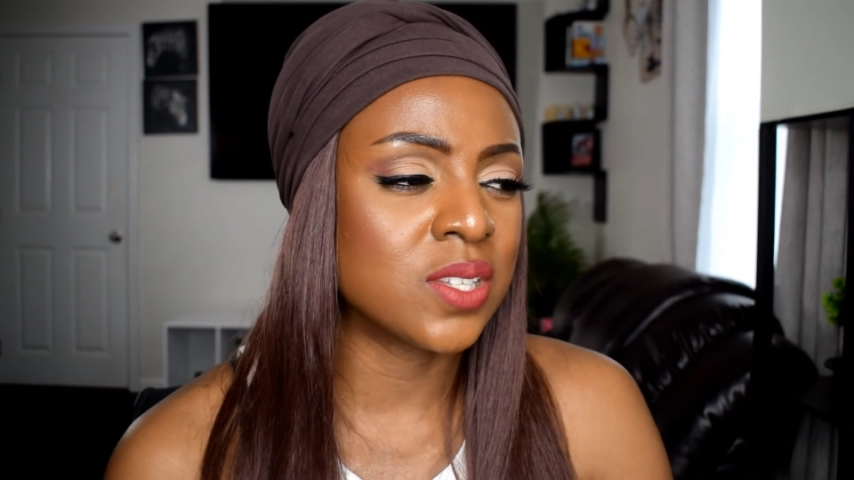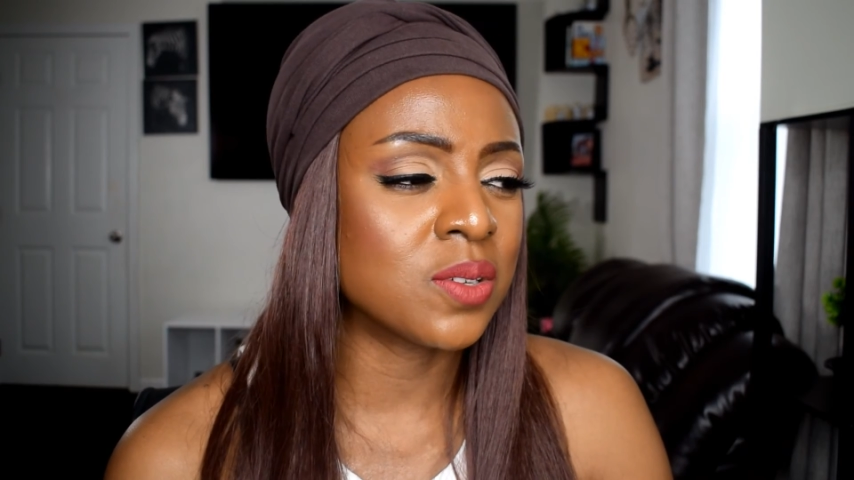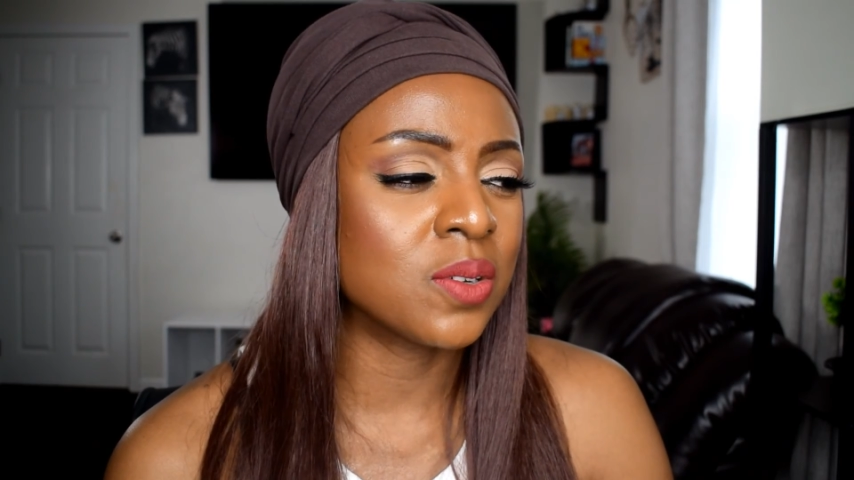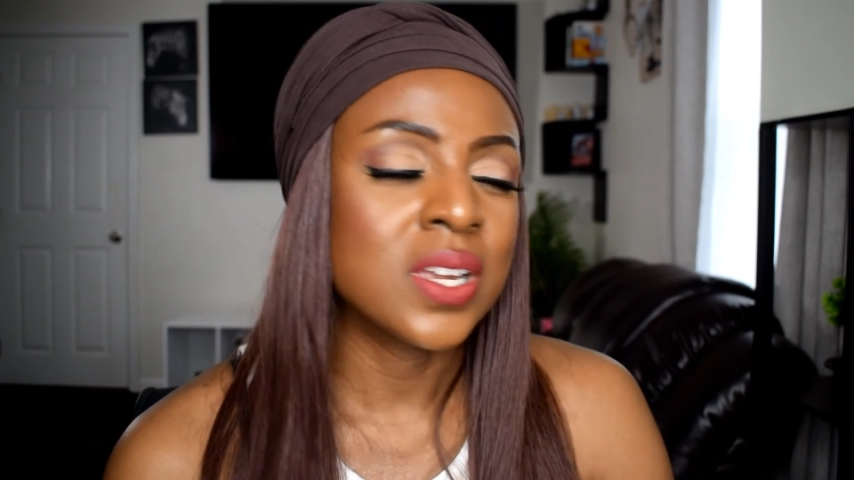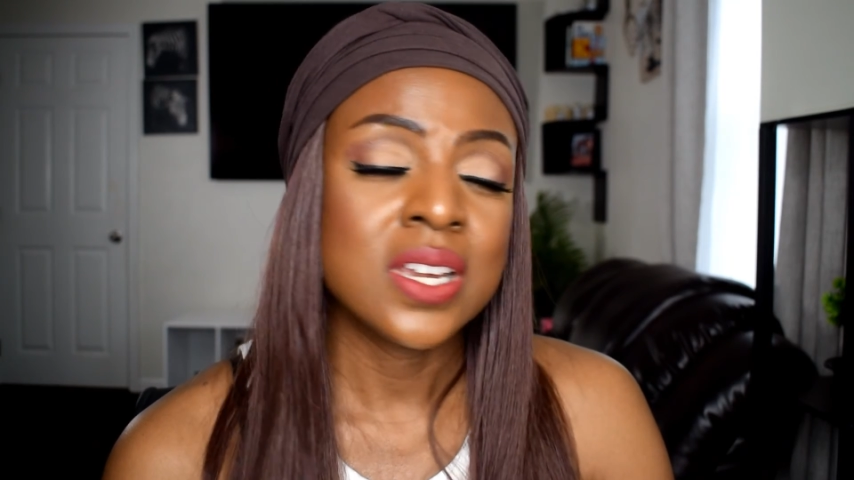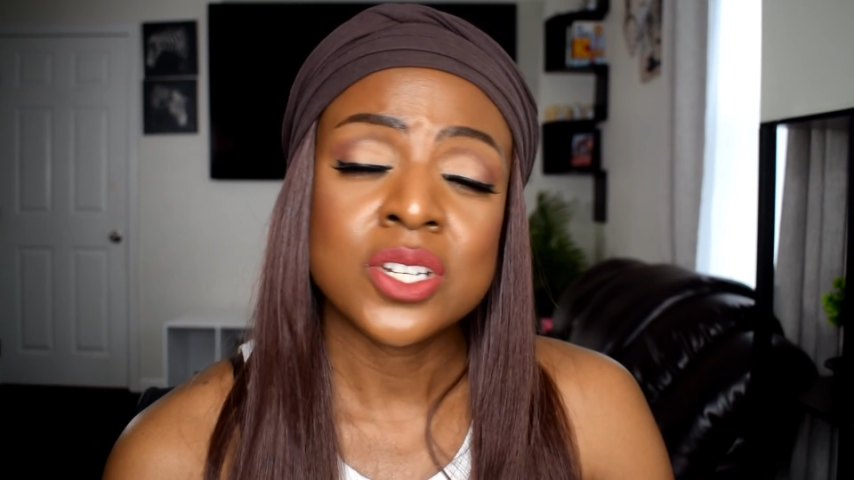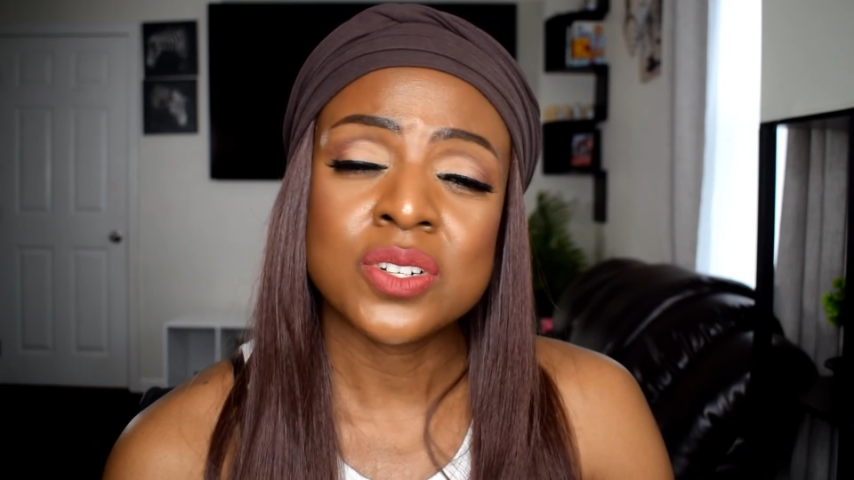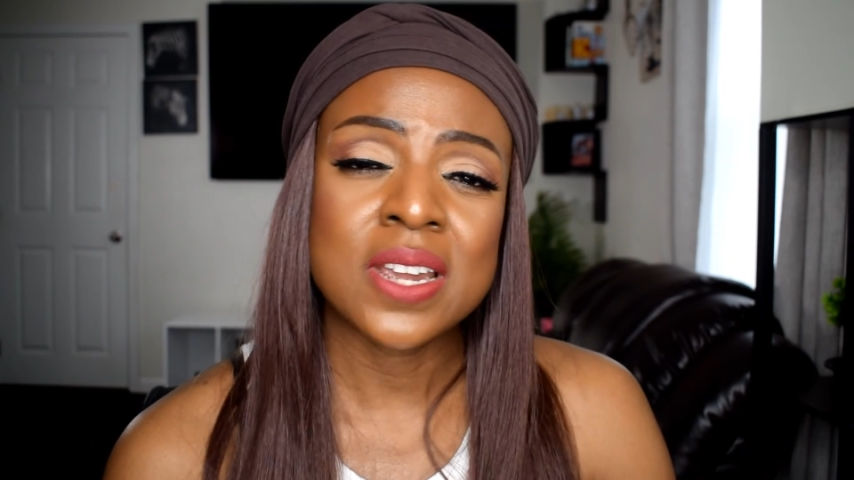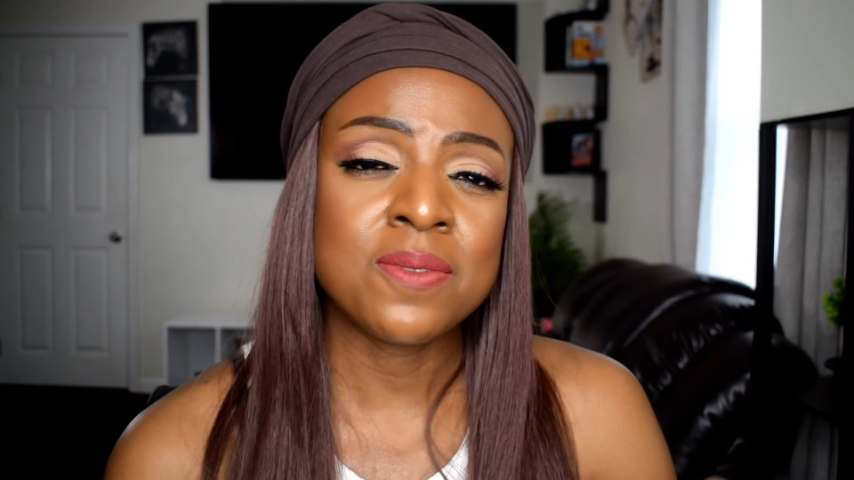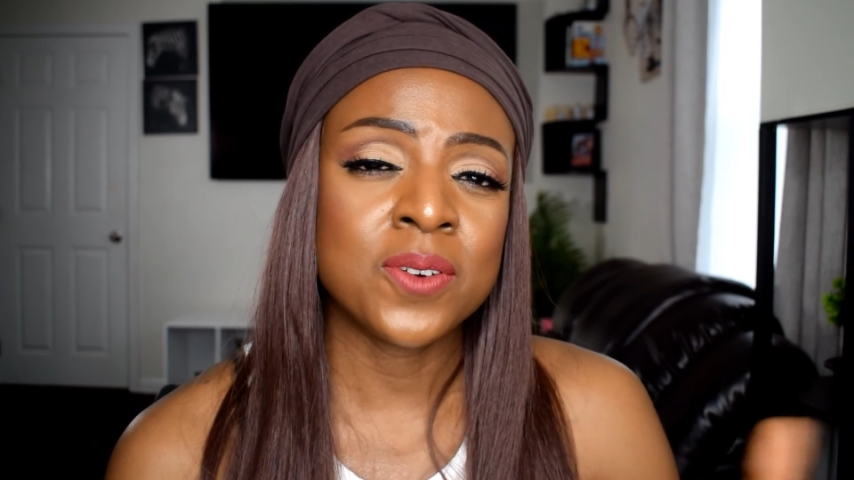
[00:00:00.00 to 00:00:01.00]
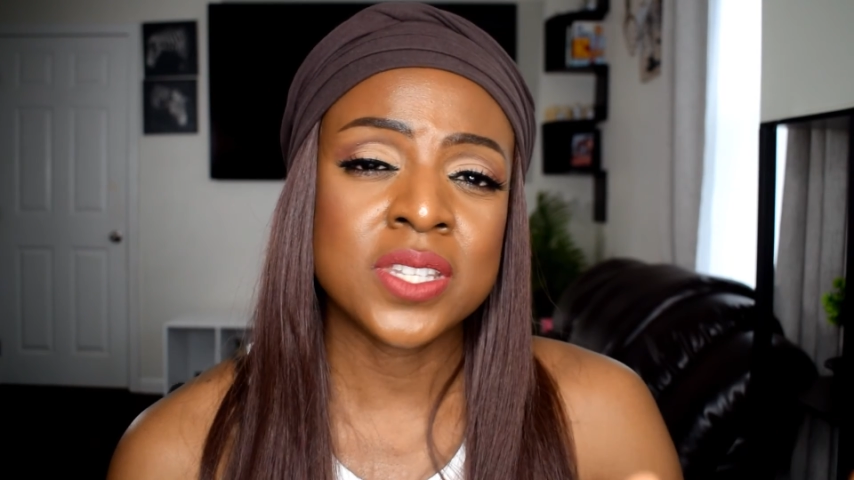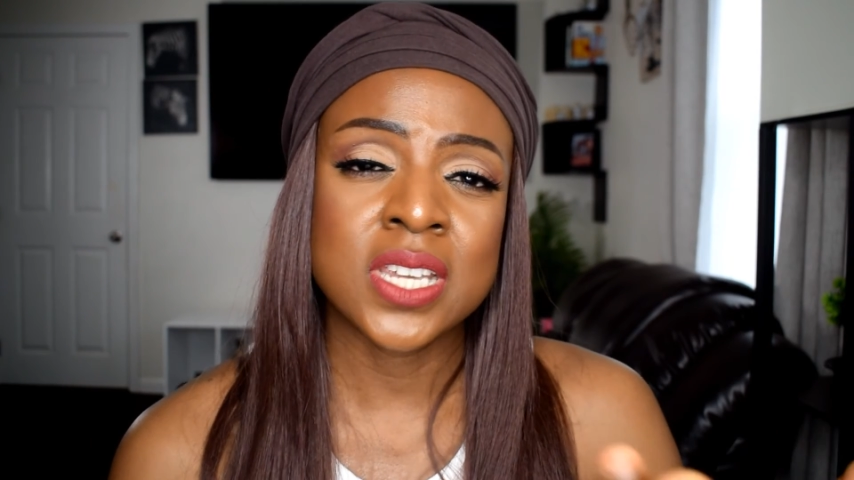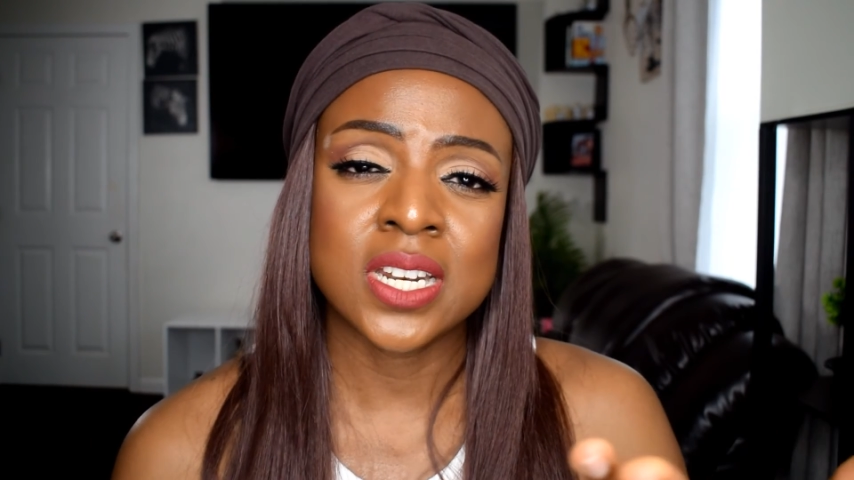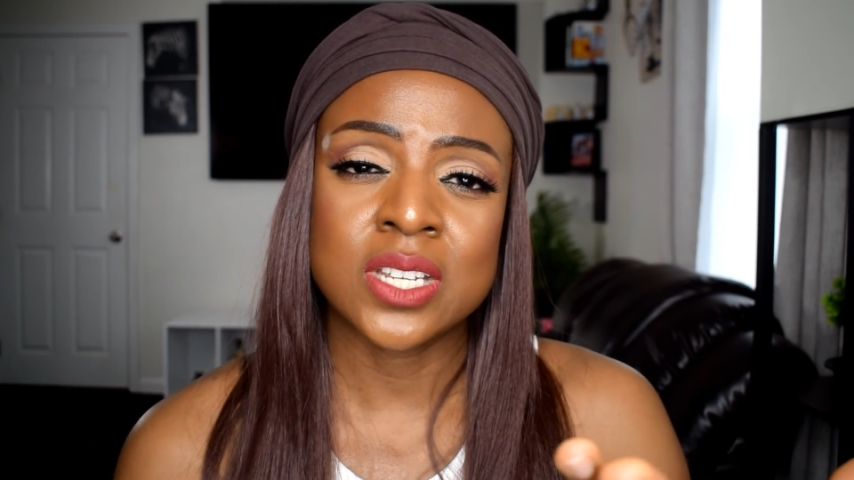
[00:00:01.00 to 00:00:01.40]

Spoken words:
So try 410